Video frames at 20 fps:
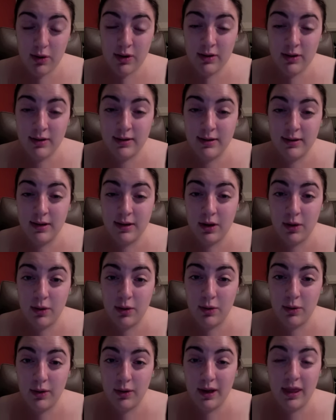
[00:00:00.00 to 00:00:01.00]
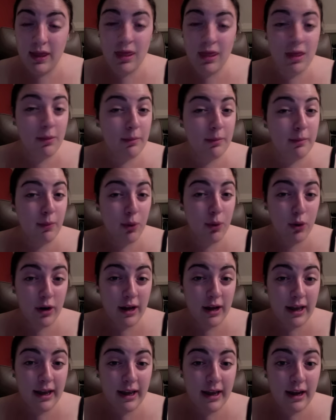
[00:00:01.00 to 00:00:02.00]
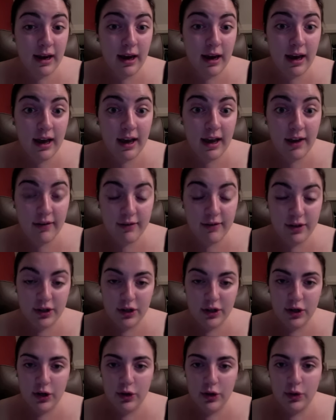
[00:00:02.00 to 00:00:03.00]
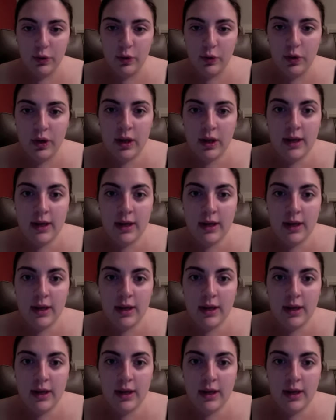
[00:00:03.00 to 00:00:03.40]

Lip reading: So, in the morning, I have to go